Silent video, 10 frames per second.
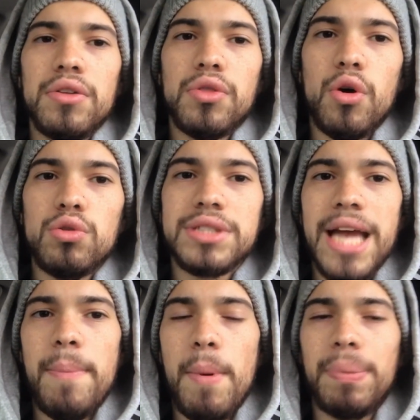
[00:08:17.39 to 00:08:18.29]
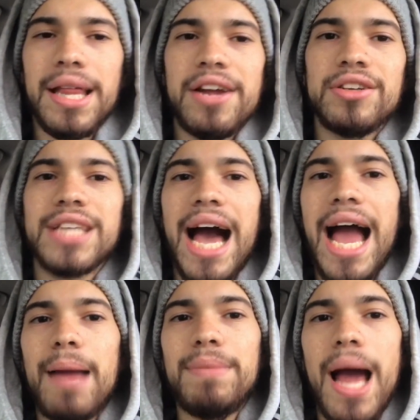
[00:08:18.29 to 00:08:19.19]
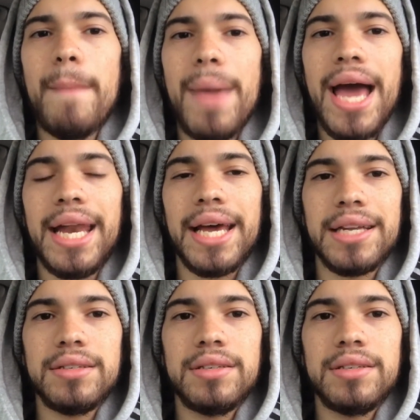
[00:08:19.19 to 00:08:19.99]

Those type of players, I'm not mad at.